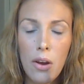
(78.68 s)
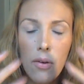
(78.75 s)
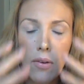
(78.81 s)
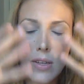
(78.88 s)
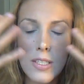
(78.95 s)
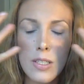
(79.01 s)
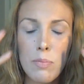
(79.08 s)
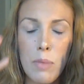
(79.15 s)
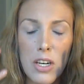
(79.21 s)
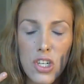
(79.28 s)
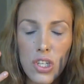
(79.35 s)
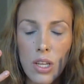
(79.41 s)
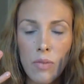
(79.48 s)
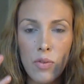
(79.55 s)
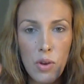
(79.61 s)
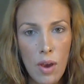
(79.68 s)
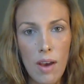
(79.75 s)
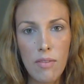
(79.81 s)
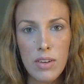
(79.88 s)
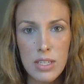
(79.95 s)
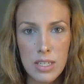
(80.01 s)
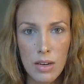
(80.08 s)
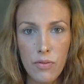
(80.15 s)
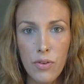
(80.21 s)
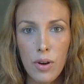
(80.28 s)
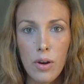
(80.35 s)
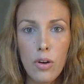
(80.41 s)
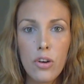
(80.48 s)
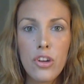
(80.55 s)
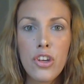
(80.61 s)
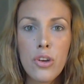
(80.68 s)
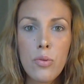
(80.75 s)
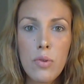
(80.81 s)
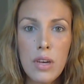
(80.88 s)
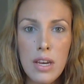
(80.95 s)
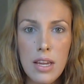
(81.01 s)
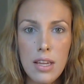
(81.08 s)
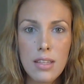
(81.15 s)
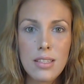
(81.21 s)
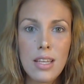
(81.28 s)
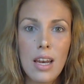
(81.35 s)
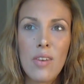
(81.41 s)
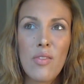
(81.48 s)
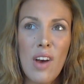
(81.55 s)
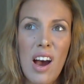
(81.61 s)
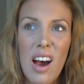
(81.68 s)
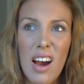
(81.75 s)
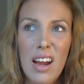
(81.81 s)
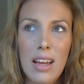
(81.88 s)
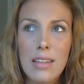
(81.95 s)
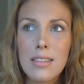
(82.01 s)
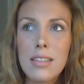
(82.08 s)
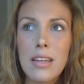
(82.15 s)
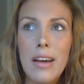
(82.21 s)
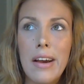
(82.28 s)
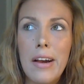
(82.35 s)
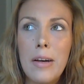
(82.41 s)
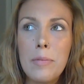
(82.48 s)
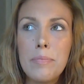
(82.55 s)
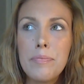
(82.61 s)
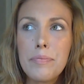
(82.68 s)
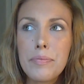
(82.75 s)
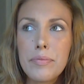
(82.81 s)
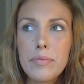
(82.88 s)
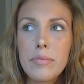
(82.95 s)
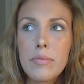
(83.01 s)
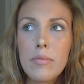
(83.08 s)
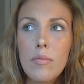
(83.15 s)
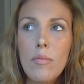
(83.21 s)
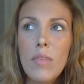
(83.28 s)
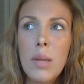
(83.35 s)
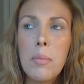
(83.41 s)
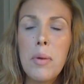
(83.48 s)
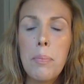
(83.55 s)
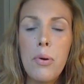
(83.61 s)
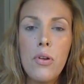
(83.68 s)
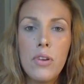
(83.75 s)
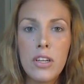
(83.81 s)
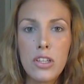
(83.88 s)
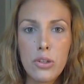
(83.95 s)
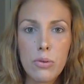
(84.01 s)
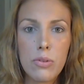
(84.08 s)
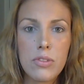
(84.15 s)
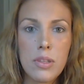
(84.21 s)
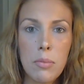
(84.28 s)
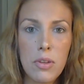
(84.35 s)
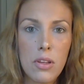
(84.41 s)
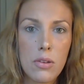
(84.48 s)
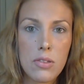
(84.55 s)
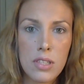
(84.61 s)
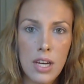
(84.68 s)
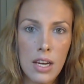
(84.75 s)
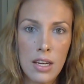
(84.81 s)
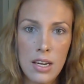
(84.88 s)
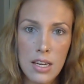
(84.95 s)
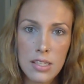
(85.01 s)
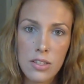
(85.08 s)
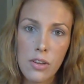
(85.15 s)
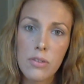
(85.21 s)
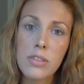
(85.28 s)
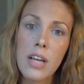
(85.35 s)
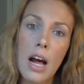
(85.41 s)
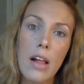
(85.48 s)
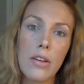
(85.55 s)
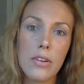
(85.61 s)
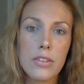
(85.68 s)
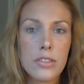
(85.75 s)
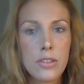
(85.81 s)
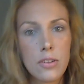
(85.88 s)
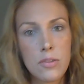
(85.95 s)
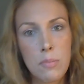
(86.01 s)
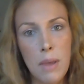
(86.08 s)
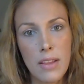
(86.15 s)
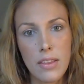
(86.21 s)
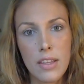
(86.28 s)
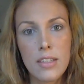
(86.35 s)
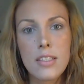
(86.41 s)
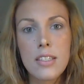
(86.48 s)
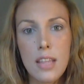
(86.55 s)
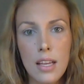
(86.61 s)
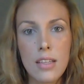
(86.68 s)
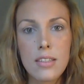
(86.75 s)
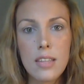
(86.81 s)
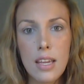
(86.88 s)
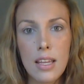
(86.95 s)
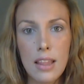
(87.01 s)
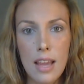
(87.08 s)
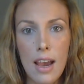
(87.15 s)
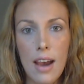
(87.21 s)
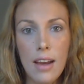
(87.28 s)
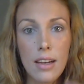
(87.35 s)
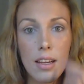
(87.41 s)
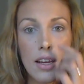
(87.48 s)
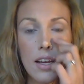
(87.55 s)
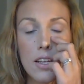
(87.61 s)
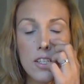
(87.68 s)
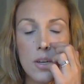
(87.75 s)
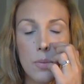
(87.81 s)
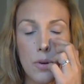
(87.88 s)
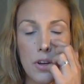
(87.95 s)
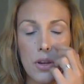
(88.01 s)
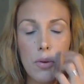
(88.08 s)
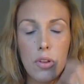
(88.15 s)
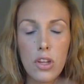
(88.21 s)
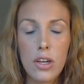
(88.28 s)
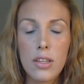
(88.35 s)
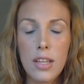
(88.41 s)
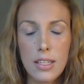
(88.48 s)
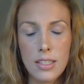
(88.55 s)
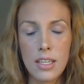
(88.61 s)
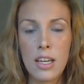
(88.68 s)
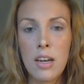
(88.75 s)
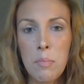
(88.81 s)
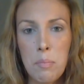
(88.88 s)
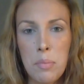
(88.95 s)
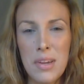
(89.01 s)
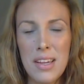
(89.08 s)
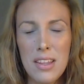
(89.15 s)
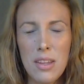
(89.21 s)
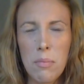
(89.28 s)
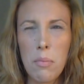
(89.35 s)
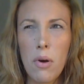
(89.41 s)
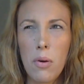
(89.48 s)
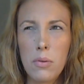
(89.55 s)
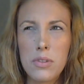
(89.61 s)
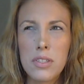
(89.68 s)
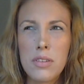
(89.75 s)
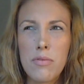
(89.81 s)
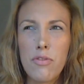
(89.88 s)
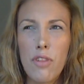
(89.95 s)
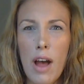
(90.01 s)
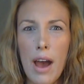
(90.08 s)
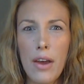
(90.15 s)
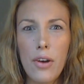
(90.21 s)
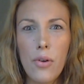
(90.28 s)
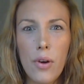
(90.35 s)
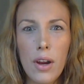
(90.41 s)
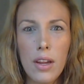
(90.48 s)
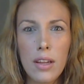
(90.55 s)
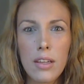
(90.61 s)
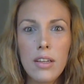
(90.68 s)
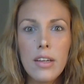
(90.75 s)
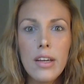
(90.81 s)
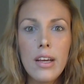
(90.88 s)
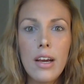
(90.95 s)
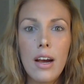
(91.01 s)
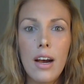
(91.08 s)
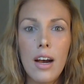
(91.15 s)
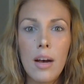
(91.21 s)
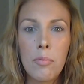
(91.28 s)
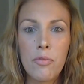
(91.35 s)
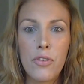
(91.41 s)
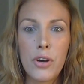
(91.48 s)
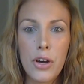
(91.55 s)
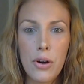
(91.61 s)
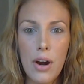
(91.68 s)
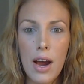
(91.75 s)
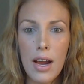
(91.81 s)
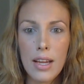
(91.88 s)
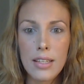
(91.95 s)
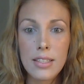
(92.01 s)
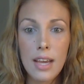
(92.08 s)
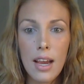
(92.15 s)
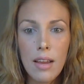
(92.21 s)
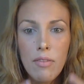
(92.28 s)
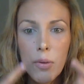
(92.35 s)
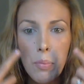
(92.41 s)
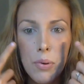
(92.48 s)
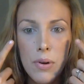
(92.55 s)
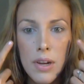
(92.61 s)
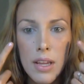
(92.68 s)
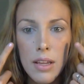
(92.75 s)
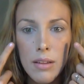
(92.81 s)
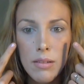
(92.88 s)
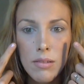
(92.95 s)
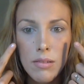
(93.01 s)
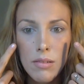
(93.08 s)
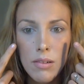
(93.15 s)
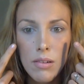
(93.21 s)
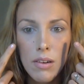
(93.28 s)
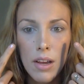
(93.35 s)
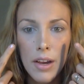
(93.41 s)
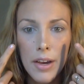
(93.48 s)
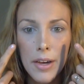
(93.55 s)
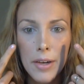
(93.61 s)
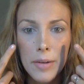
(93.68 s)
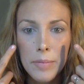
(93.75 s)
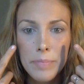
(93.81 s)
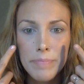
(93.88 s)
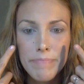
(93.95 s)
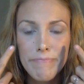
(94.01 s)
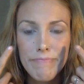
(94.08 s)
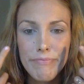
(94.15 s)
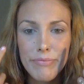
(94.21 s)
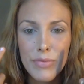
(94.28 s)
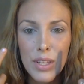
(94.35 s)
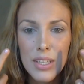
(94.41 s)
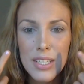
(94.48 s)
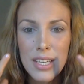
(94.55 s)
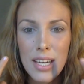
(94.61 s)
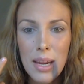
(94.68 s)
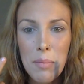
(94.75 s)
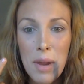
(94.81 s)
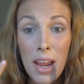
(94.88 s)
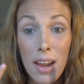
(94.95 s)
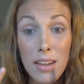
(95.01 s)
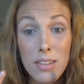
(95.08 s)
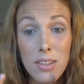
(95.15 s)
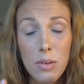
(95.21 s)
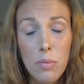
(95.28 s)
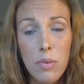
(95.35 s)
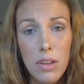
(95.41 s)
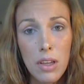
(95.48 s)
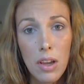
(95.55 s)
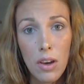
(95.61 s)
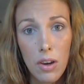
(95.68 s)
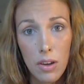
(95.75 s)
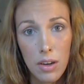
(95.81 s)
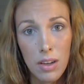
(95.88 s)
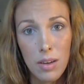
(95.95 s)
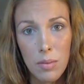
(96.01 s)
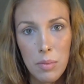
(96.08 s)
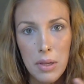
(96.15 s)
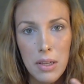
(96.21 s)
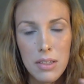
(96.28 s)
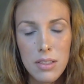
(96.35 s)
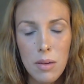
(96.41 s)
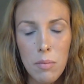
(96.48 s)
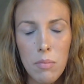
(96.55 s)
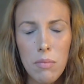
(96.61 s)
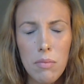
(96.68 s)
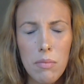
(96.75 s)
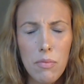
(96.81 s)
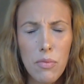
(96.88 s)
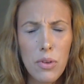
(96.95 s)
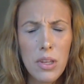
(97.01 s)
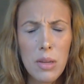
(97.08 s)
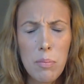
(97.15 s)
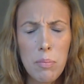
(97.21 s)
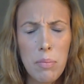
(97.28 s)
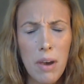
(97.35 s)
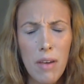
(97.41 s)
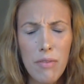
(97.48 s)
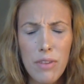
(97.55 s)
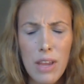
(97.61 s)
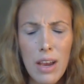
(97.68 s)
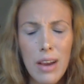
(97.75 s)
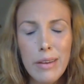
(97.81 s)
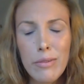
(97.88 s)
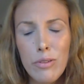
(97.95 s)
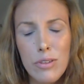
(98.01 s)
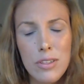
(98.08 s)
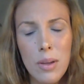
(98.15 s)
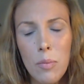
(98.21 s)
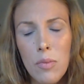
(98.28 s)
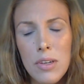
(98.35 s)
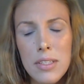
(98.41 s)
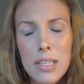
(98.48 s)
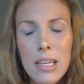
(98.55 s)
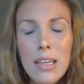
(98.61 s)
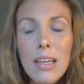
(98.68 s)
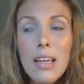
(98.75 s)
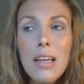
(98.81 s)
especially if you have a different or unique set of eyes, but pulling through some of those techniques, those colors, those methods, things like that, to bring you a look that's going to be the most flattering for your eyes. I have a pretty, today my eyes look really hooded because I'm really puffy-eyed for some reason.